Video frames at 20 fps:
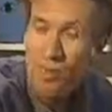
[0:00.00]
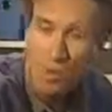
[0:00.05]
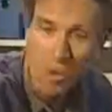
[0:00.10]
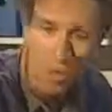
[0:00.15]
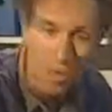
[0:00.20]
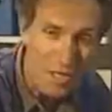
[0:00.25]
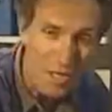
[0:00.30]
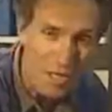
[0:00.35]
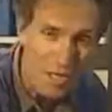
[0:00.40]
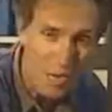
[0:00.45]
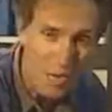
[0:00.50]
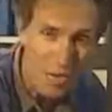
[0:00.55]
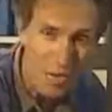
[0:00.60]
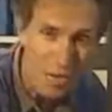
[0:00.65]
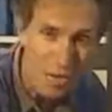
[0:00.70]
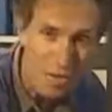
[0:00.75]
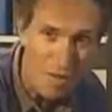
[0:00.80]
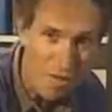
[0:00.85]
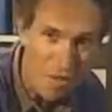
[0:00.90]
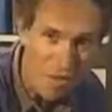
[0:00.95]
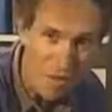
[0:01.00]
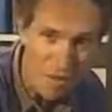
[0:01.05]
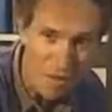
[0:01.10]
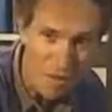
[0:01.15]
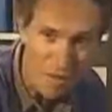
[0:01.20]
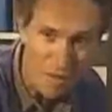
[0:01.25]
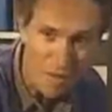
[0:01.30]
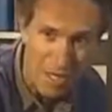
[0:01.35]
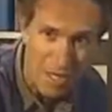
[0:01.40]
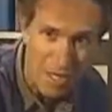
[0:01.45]
What seems to
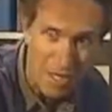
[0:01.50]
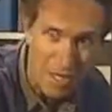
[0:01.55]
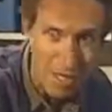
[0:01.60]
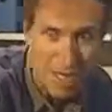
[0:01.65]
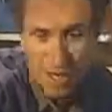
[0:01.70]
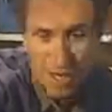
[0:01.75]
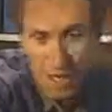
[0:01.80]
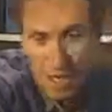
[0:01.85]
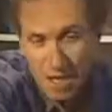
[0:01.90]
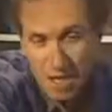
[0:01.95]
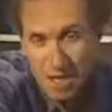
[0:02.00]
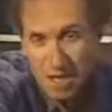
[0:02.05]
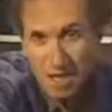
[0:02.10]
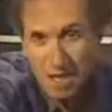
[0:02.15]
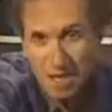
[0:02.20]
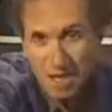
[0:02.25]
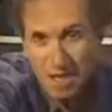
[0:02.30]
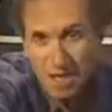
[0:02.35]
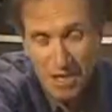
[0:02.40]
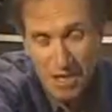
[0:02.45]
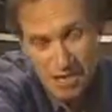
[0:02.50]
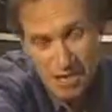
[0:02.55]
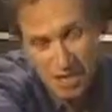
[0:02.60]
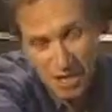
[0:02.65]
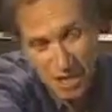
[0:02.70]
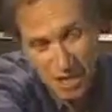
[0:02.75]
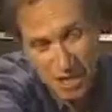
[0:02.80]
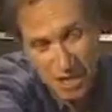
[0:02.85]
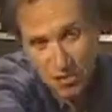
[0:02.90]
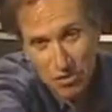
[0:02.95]
confirm this is that,
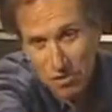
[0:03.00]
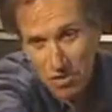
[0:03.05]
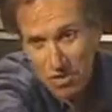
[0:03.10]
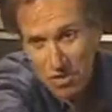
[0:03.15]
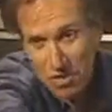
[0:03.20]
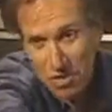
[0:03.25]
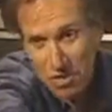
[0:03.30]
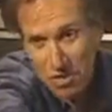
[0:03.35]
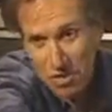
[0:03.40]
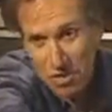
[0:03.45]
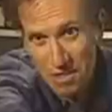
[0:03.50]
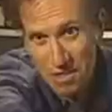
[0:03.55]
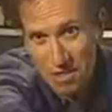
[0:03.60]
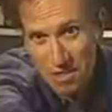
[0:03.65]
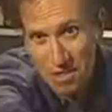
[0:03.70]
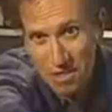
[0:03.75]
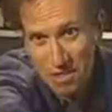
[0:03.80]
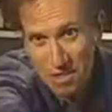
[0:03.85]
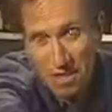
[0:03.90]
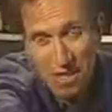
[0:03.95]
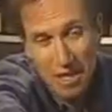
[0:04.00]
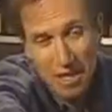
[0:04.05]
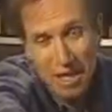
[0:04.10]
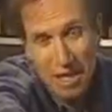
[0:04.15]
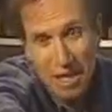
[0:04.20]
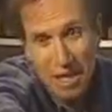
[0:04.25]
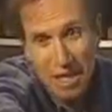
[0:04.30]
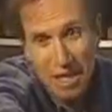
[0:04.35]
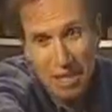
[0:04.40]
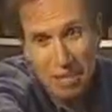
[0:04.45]
as you notice,
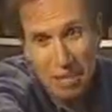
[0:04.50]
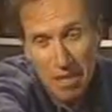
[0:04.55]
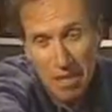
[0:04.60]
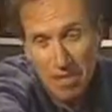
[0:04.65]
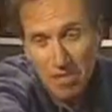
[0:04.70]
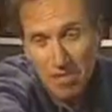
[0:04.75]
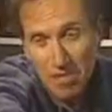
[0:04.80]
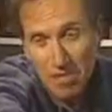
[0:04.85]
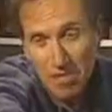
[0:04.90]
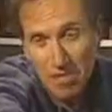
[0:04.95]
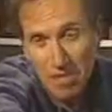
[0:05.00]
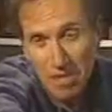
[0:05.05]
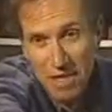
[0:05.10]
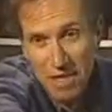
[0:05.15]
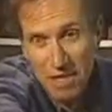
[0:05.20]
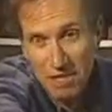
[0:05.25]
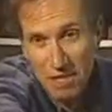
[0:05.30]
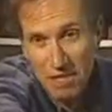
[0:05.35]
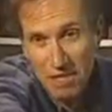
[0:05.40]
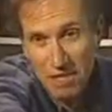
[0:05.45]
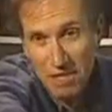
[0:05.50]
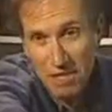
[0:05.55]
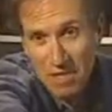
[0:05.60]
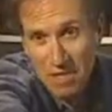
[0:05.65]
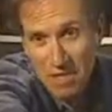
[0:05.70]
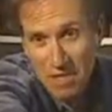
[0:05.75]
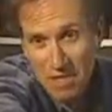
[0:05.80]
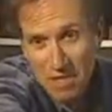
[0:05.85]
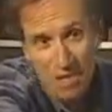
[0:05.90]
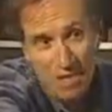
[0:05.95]
above
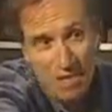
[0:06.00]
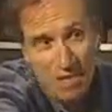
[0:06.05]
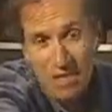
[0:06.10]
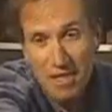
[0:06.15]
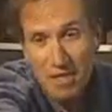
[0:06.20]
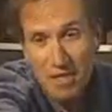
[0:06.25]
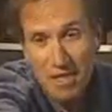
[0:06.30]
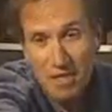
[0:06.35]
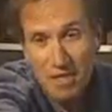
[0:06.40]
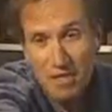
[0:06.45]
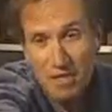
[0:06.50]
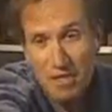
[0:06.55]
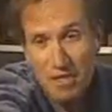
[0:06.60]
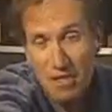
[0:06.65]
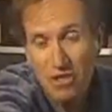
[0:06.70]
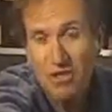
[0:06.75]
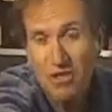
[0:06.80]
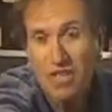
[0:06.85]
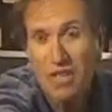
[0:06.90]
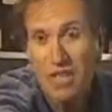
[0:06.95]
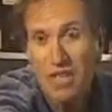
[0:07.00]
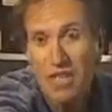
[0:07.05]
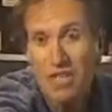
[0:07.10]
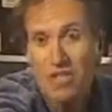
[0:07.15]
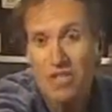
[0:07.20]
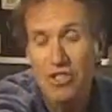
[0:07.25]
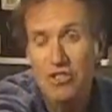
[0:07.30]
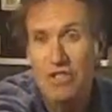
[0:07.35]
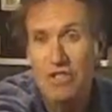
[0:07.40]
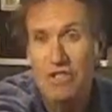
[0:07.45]
the sun is the
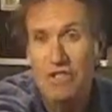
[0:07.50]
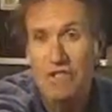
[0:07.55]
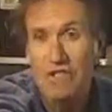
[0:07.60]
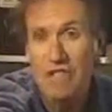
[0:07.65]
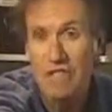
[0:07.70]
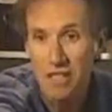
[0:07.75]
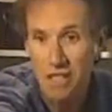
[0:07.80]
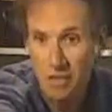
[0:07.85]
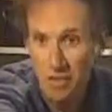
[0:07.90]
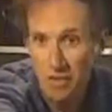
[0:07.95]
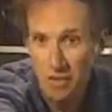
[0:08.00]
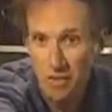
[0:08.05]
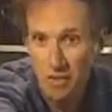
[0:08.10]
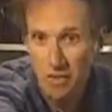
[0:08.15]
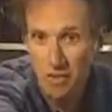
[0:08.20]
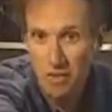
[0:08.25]
constellation of Leo,